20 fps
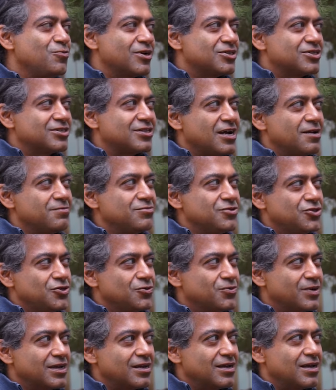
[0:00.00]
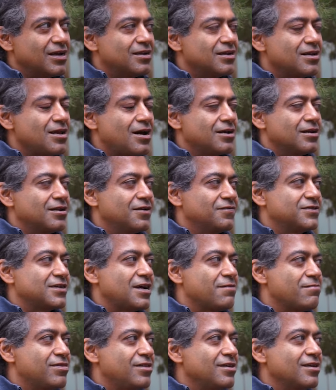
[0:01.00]
much time doing and not enough
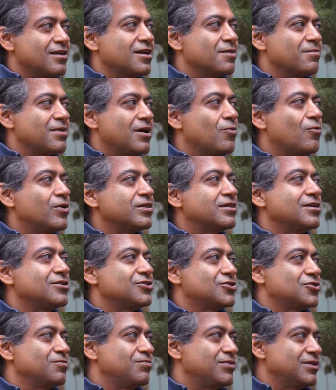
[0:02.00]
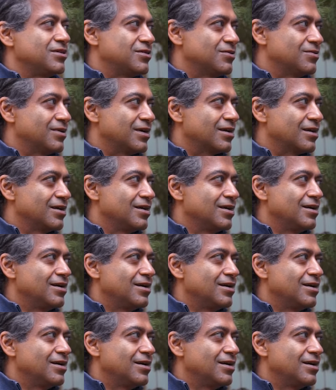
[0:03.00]
time thinking about what they should be doing.